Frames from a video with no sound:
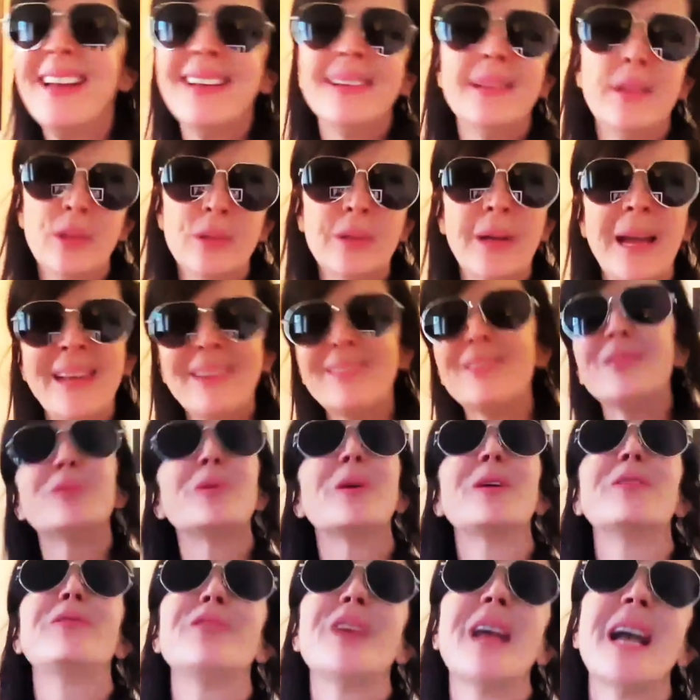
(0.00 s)
Oh, I don't know
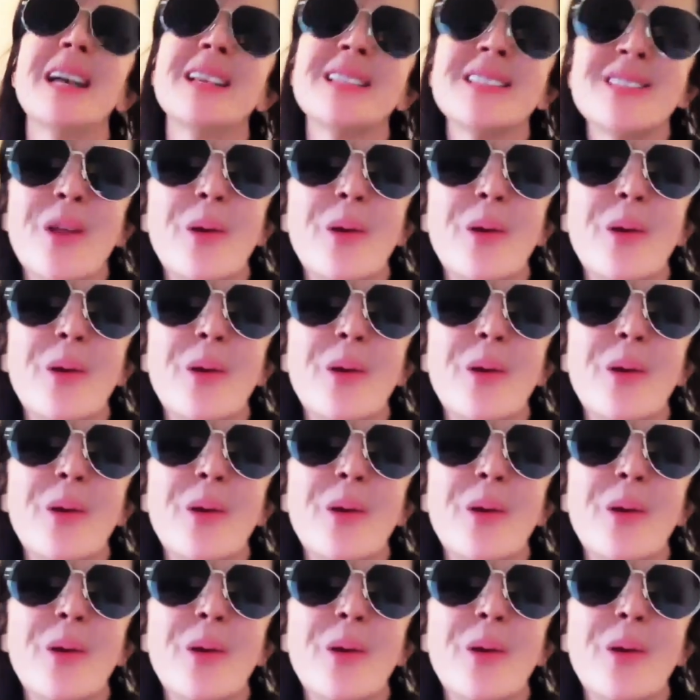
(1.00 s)
if you guys